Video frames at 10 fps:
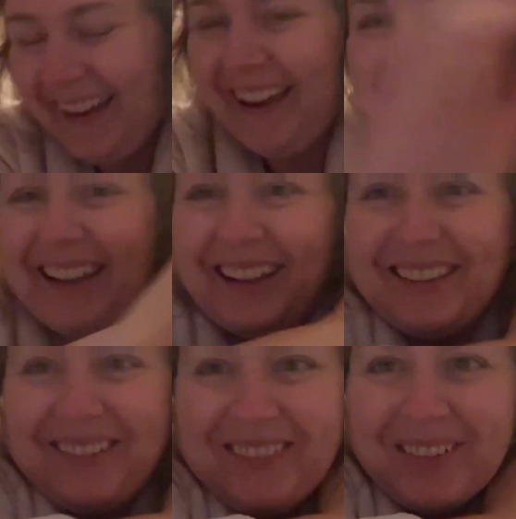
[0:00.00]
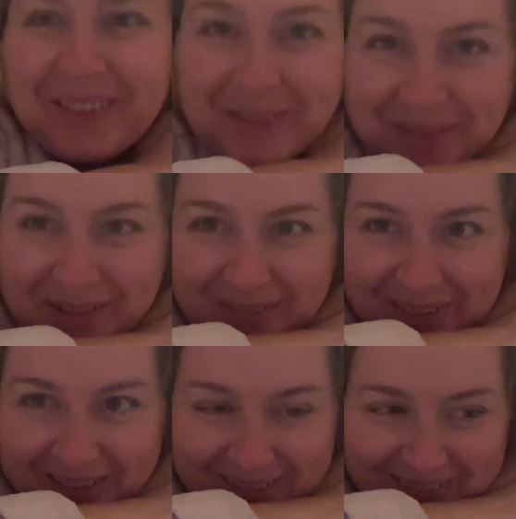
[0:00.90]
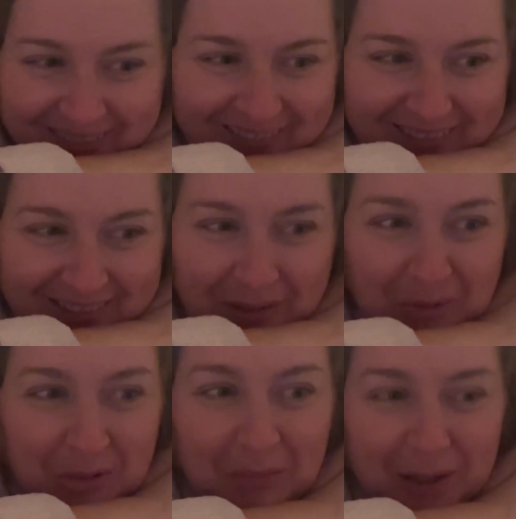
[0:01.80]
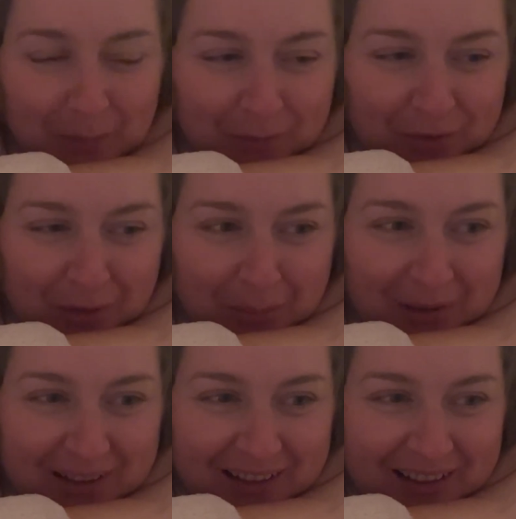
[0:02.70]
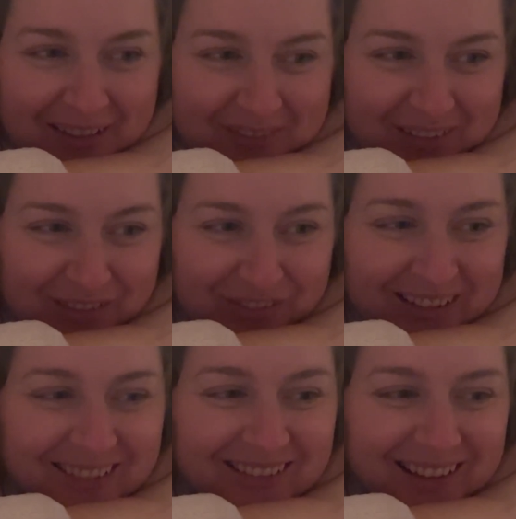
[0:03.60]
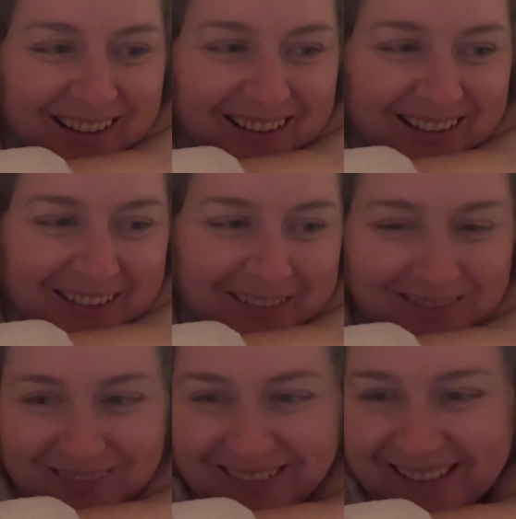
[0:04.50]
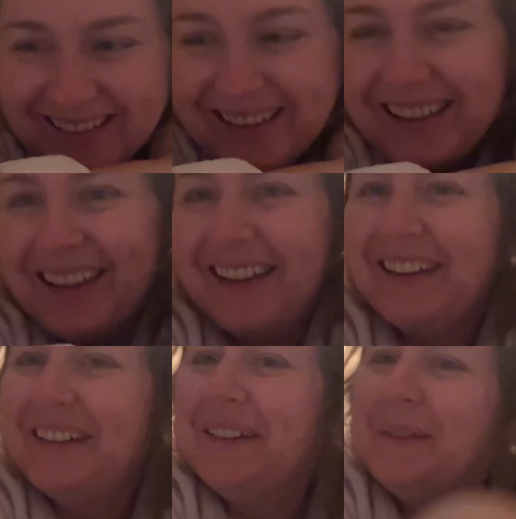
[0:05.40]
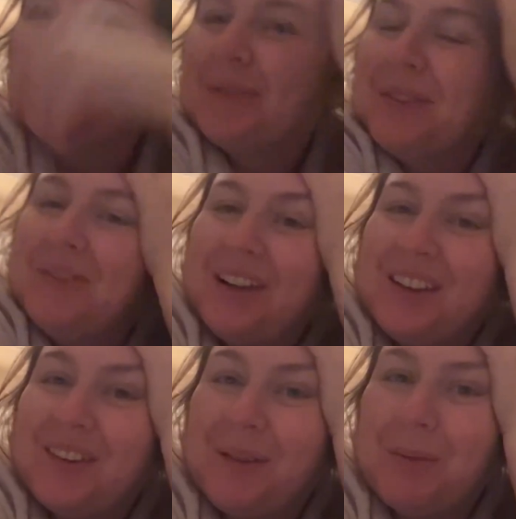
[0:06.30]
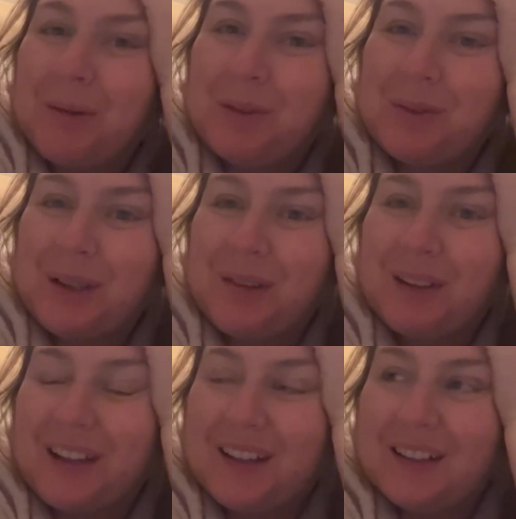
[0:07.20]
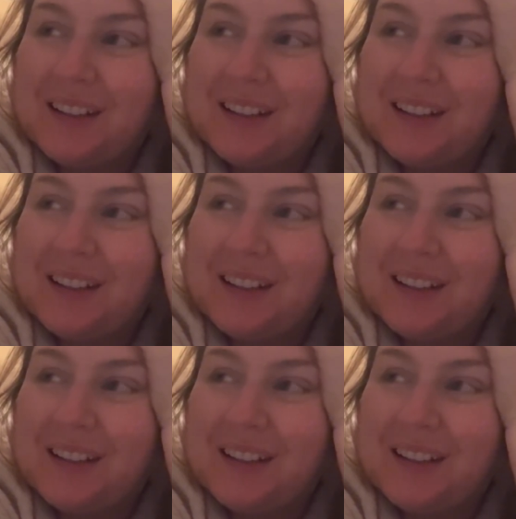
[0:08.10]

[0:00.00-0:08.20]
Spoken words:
The kids have no school tomorrow. So we'll be up for a bit yet, but it feels late, you know? But supper was really, really good.